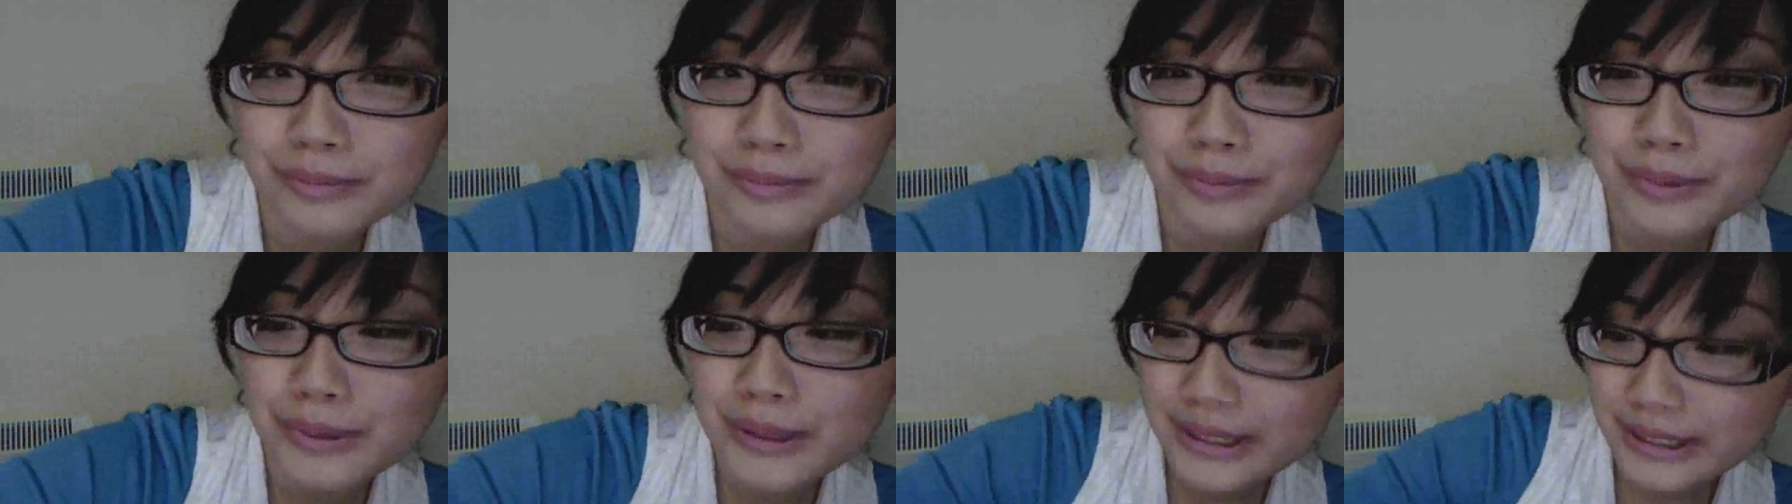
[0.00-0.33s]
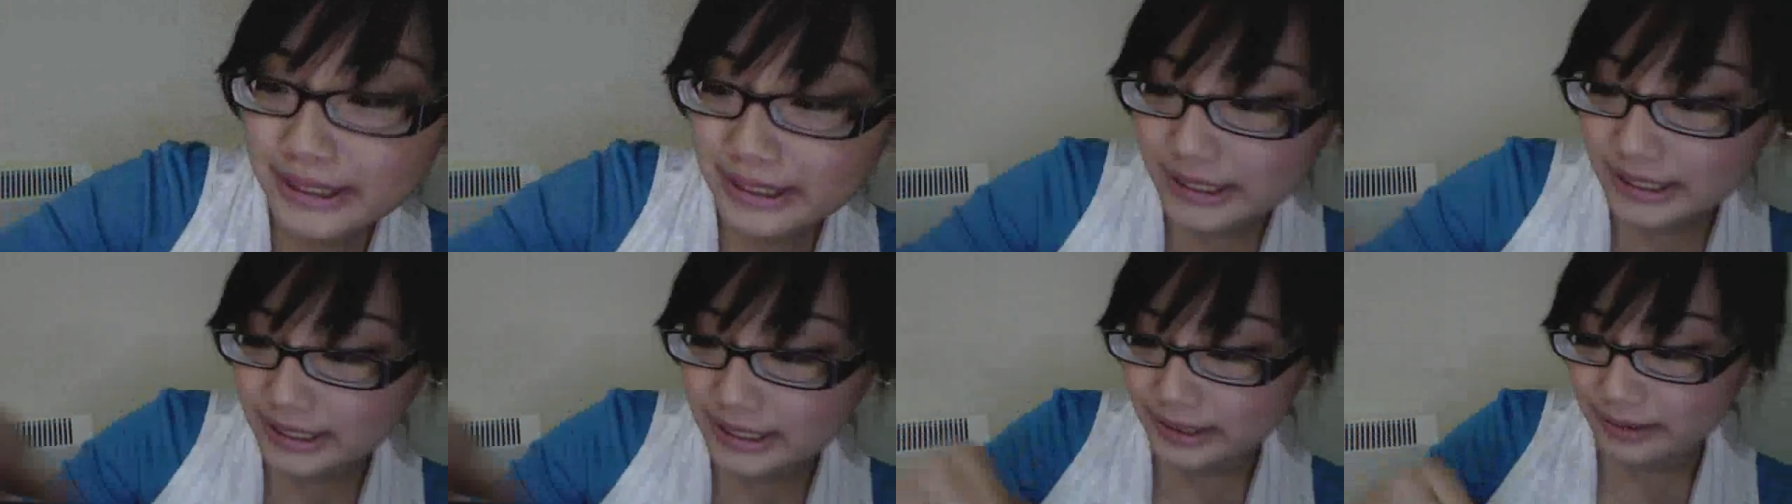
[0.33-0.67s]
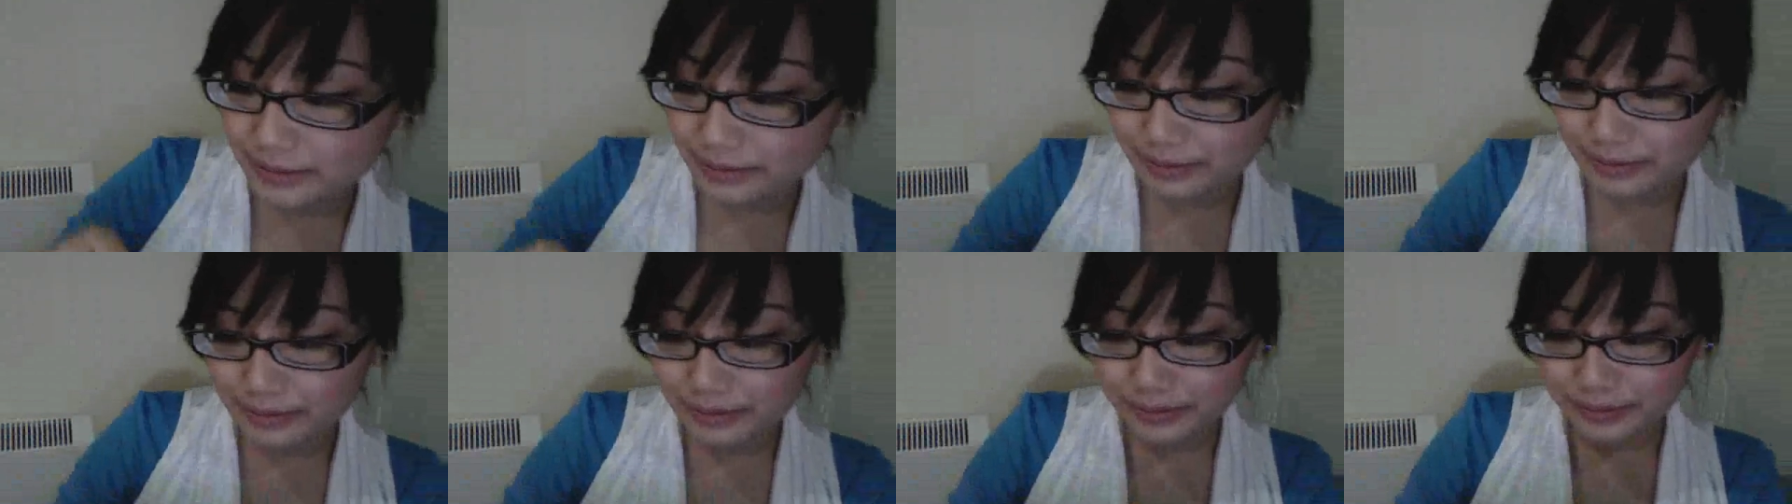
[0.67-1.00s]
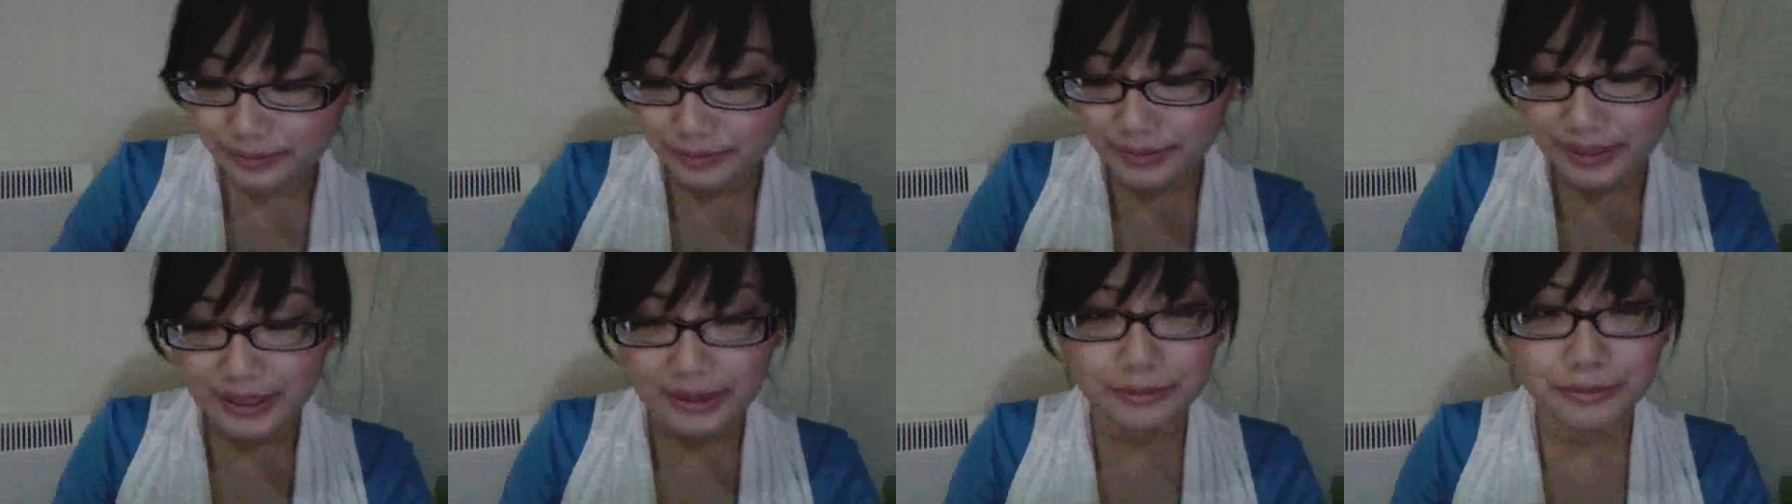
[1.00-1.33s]
pretty
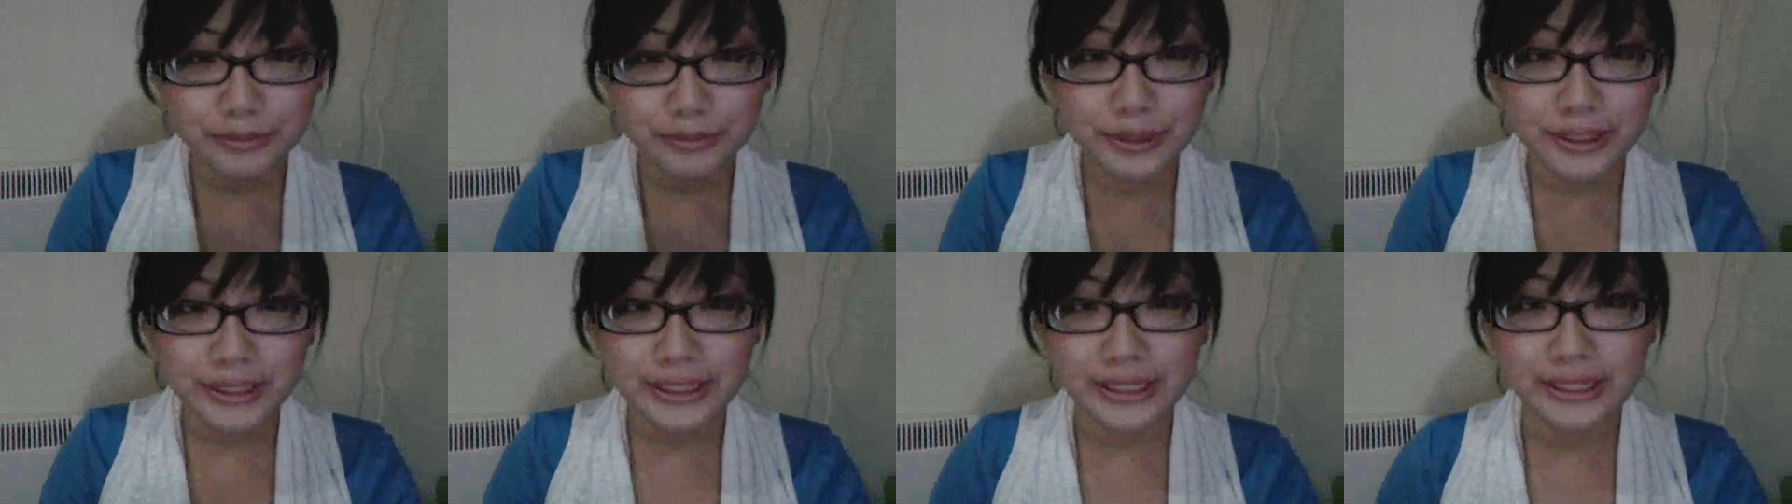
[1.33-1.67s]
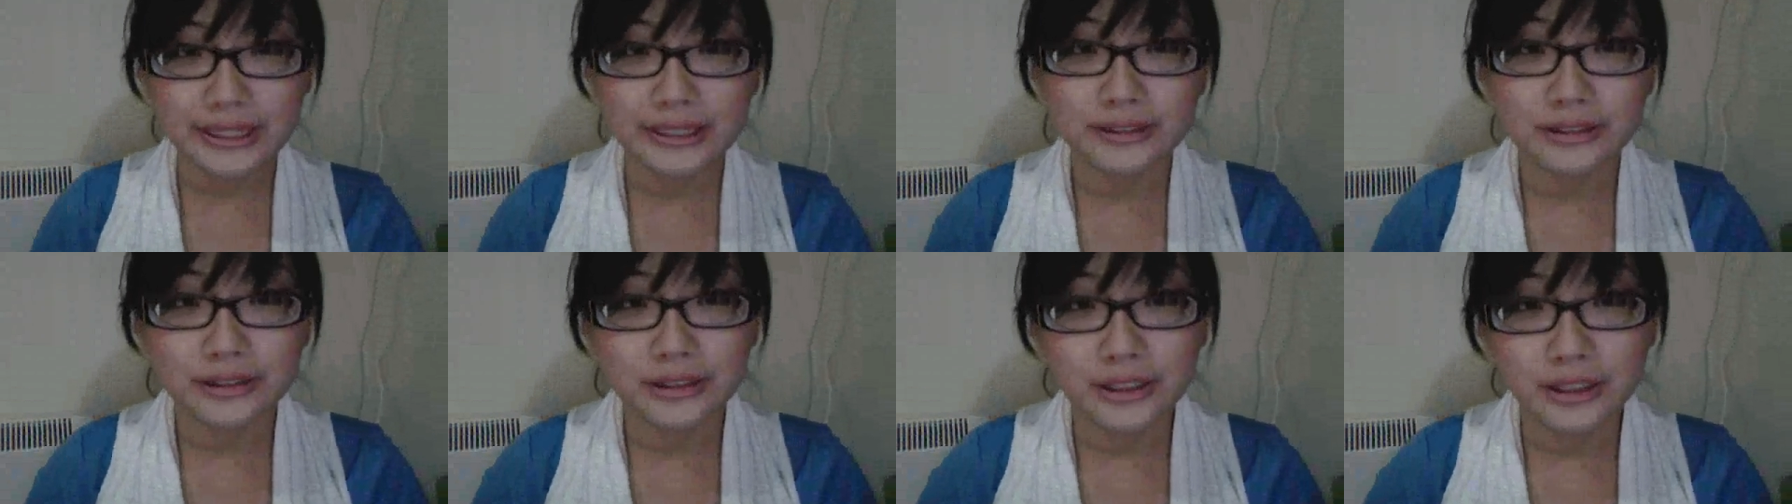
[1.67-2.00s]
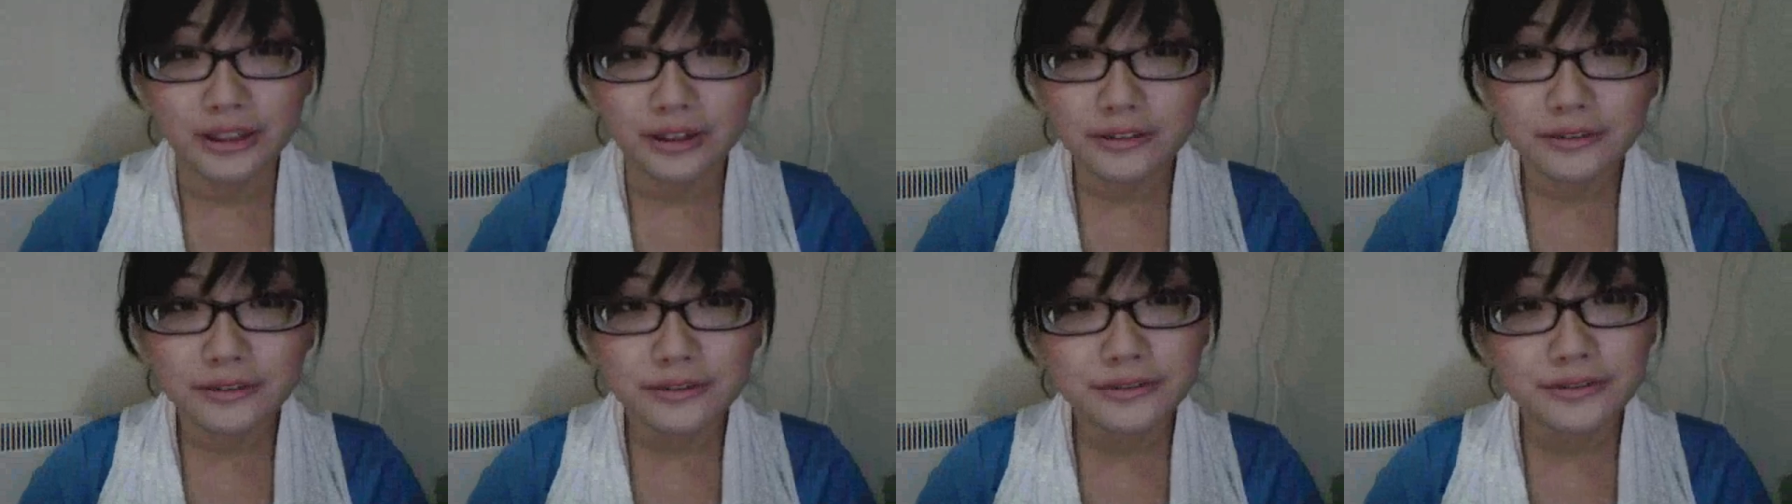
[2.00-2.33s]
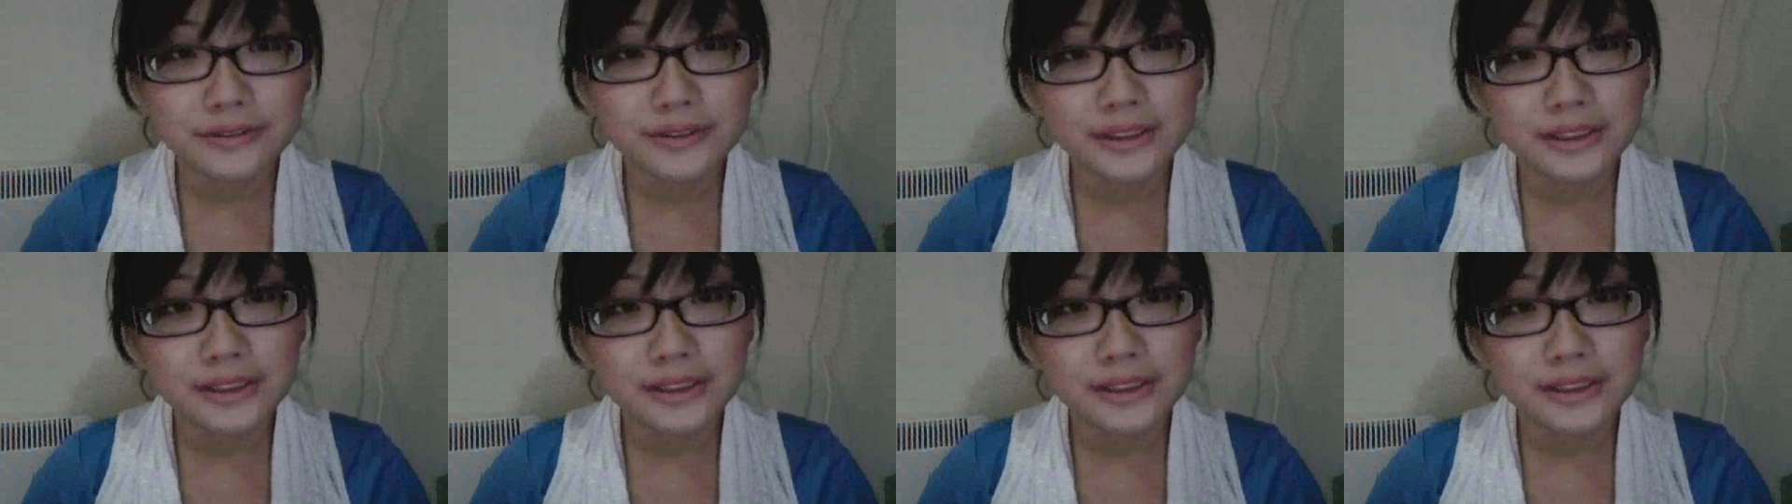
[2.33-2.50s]
in love